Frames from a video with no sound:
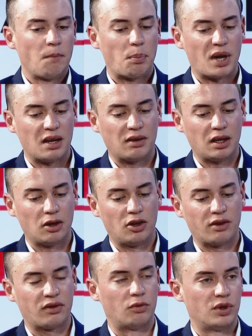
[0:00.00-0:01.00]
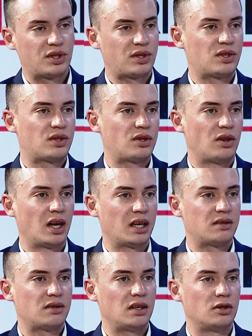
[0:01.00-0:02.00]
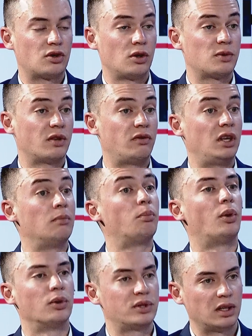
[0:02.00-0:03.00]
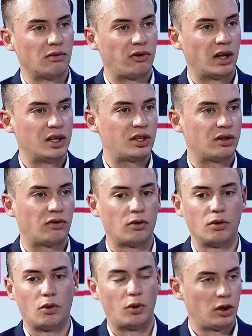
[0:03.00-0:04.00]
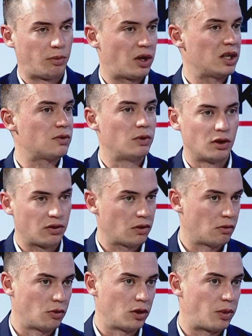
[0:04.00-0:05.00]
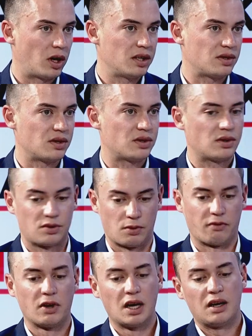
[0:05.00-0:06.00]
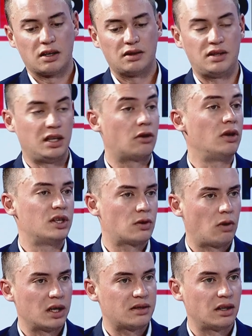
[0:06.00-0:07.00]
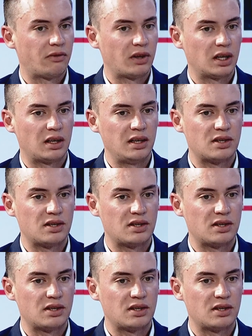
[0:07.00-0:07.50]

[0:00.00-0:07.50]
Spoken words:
But I think a lot of the risks to that in terms of importing inflation through the oil price, we know that the oil price is sort of decreased quite significantly.